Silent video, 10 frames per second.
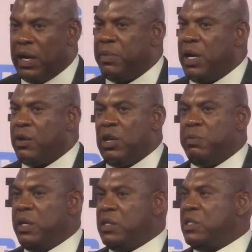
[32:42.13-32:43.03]
I'm not going to
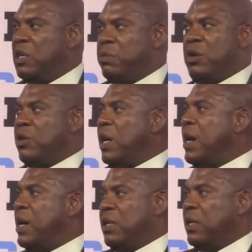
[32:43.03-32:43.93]
be a sentimental
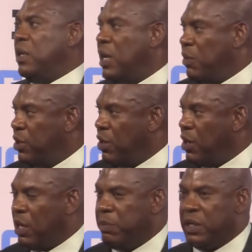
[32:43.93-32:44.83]
guy in, in that
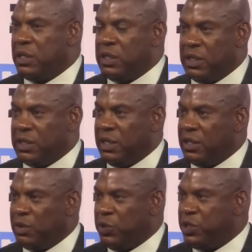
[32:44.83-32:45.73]
regard. I mean, it's, it's,
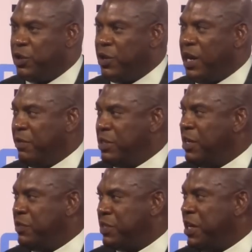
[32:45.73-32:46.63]
it's, we're still going to have a
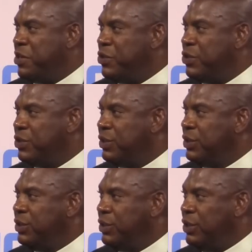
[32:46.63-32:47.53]
tough schedule, yeah,
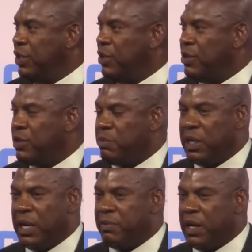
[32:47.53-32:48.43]
right. you know.
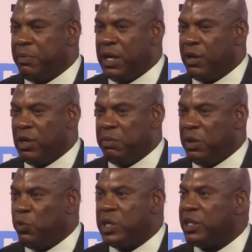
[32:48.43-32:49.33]
But I'm, I'm not going to be
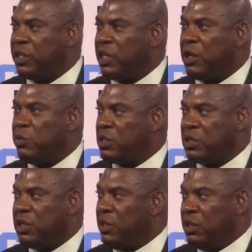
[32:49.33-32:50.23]
wishing that it was,
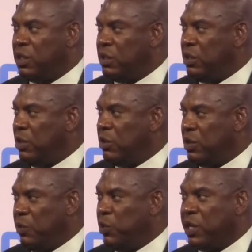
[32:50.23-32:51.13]
that, you know,
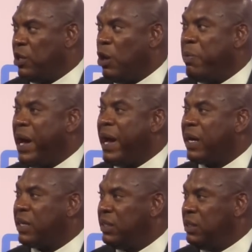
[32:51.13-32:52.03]
that we could go back
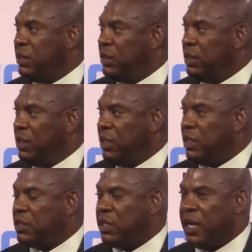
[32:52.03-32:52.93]

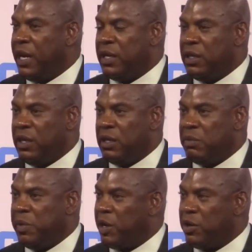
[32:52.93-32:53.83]
uh, to that. Uh,
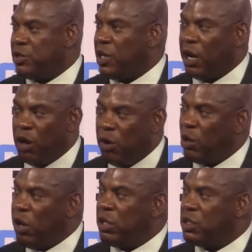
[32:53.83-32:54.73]
I'm not going to try to hold
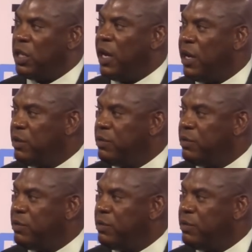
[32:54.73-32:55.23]
on to that.